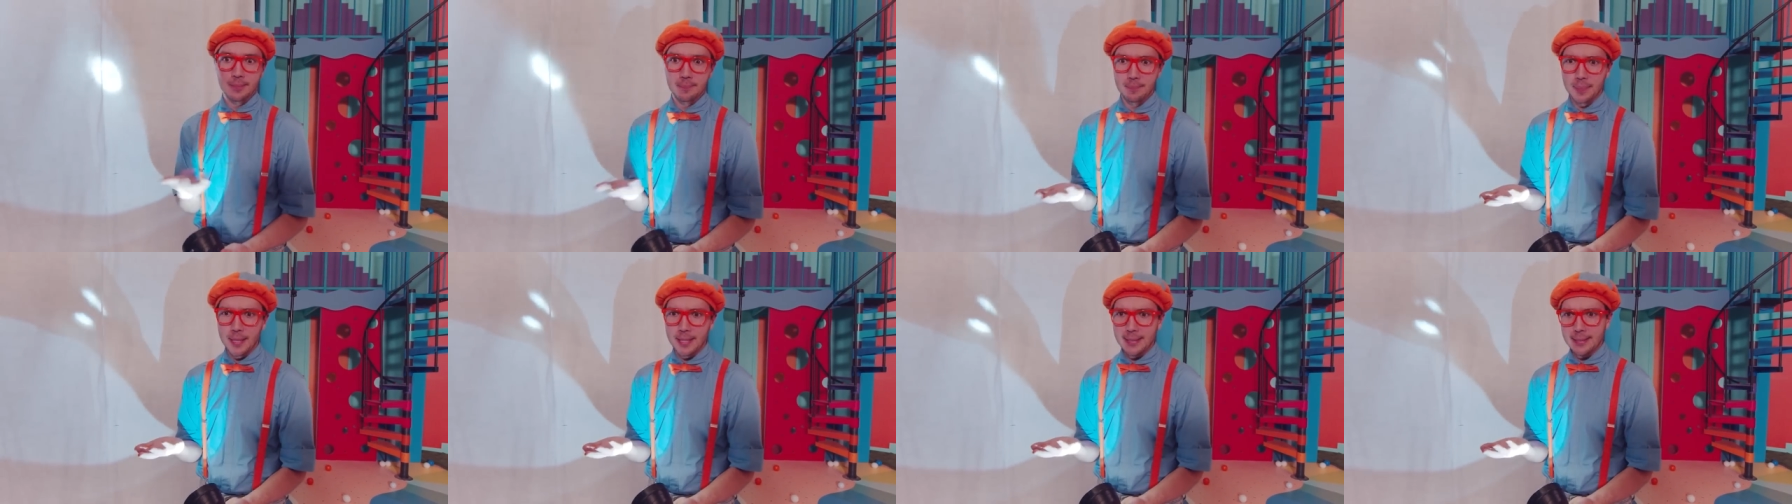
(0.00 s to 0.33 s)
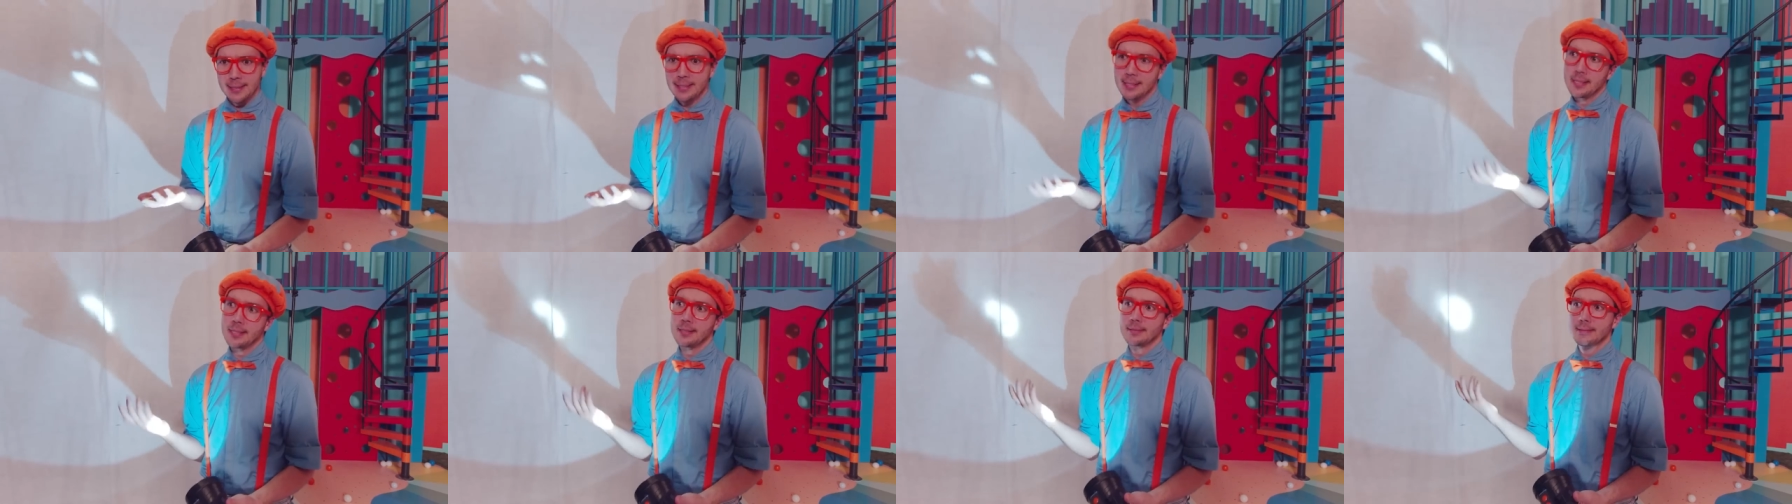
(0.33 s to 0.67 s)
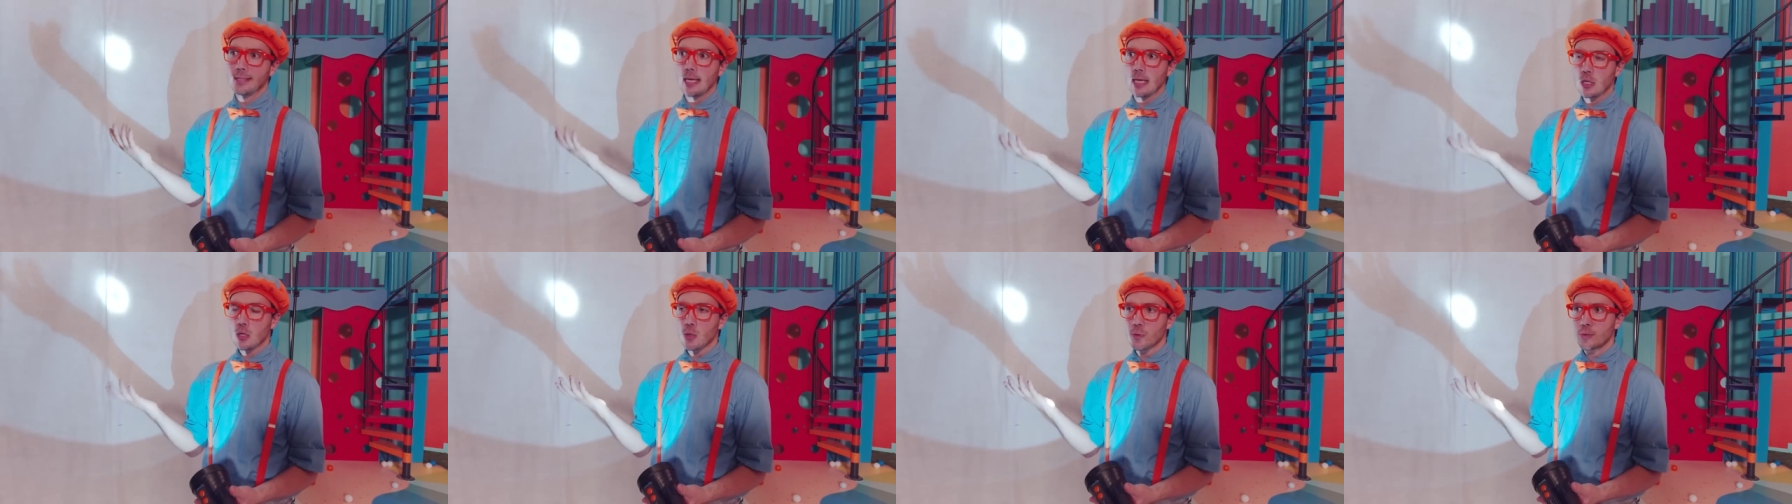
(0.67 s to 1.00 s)
but
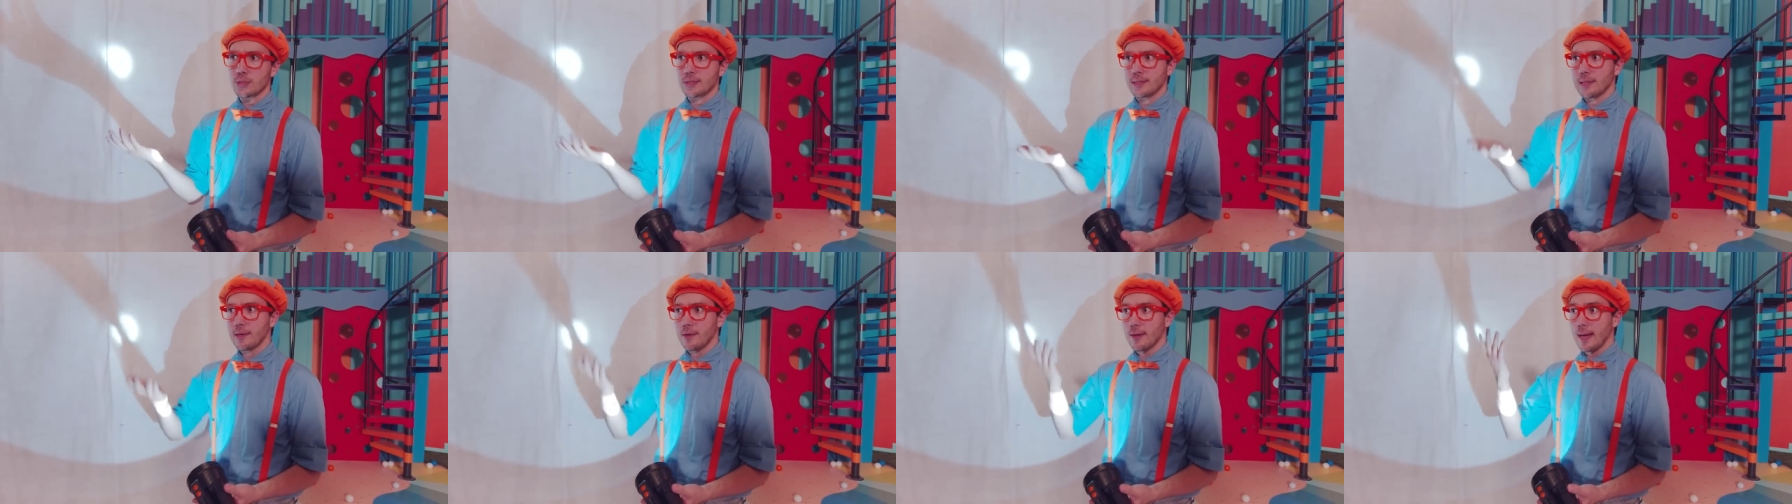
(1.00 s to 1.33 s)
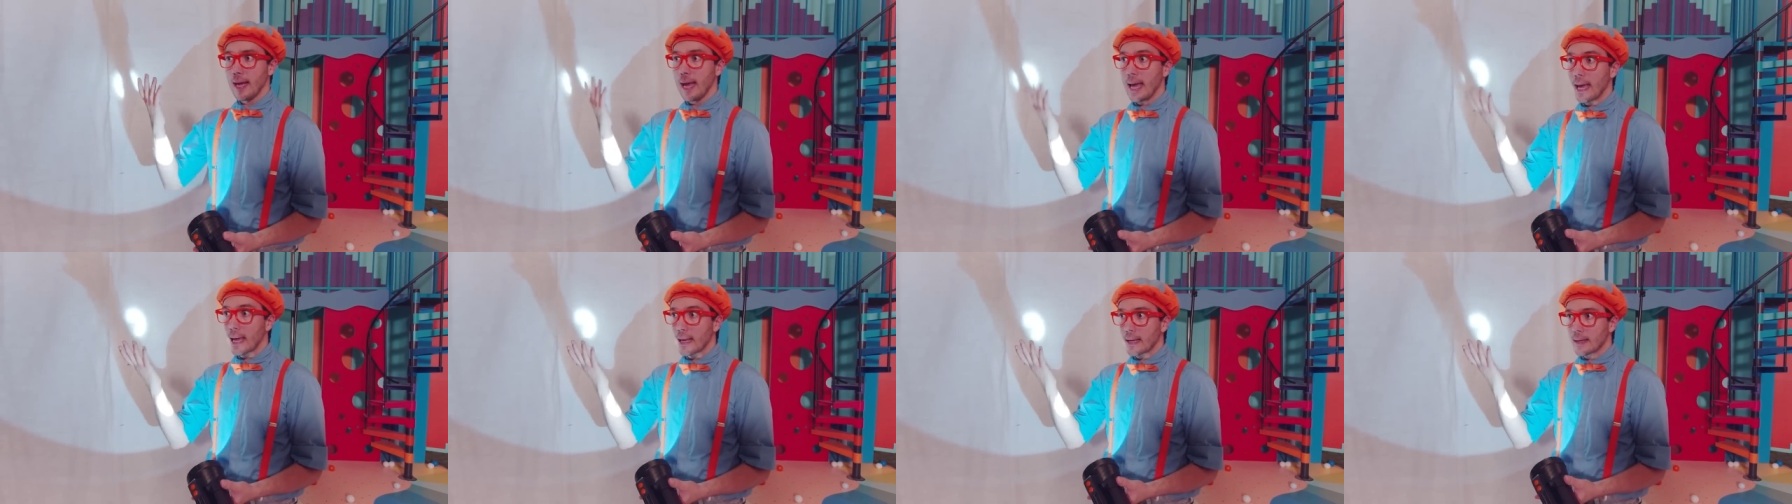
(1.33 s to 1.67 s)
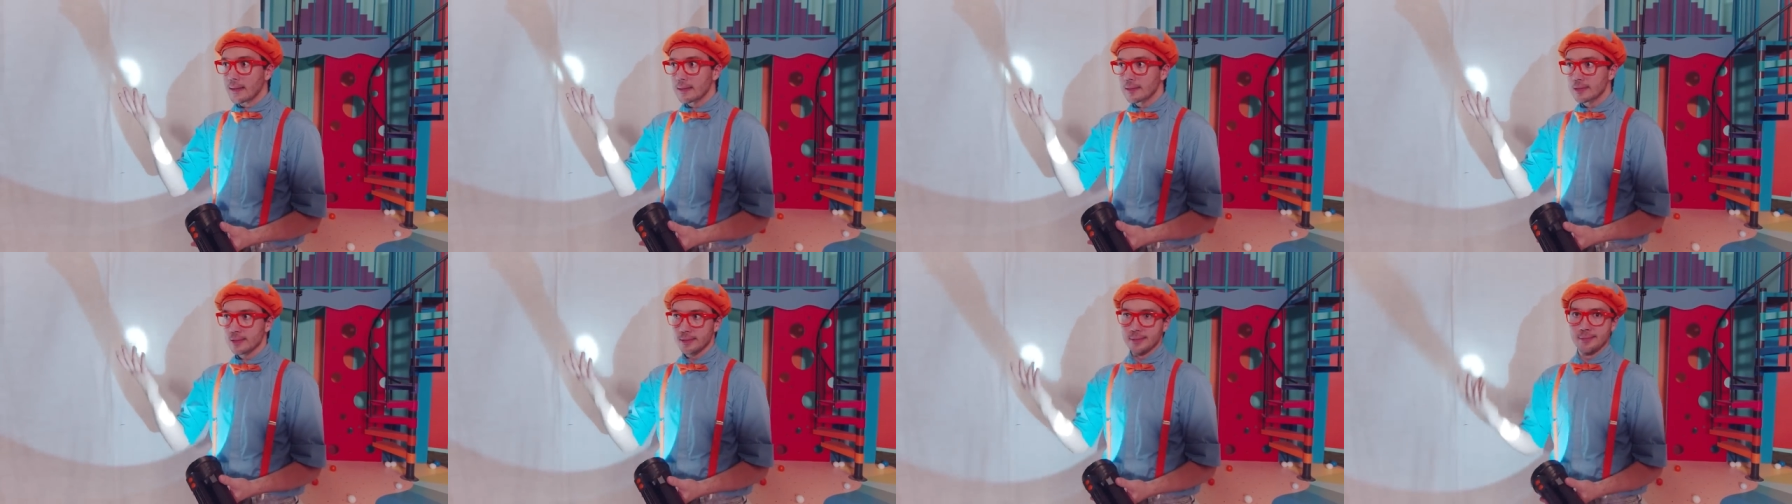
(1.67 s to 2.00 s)
they use their
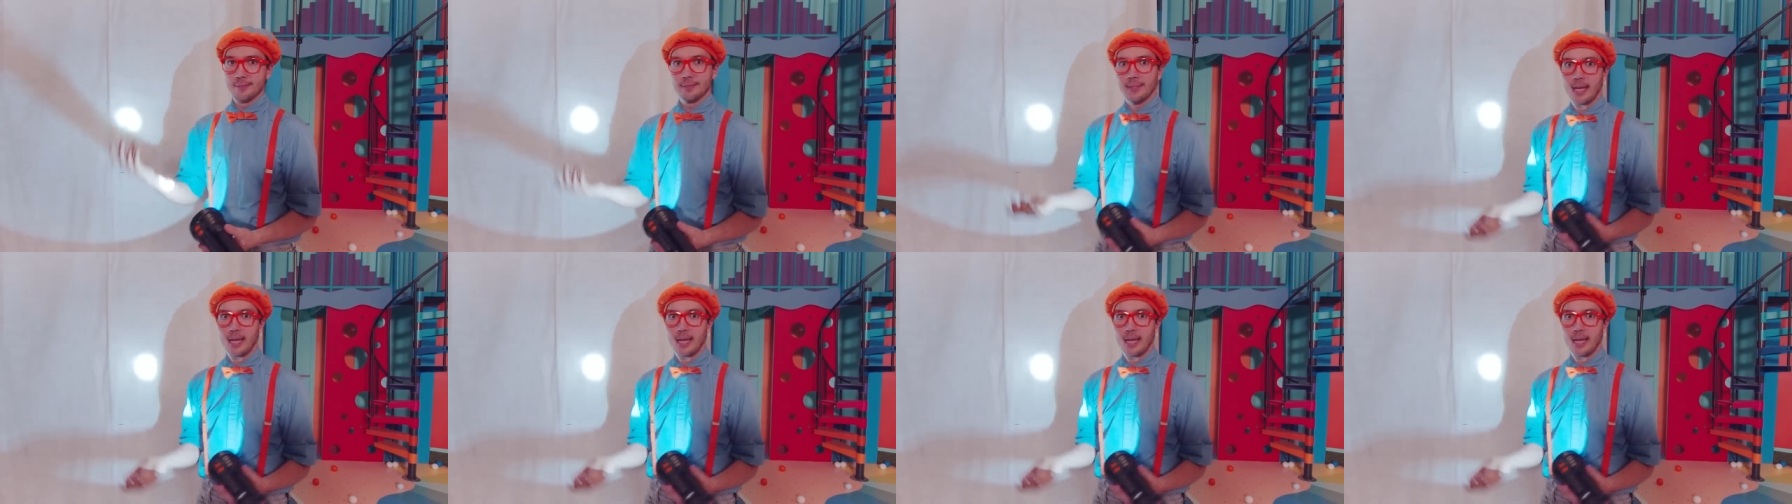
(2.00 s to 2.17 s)
hands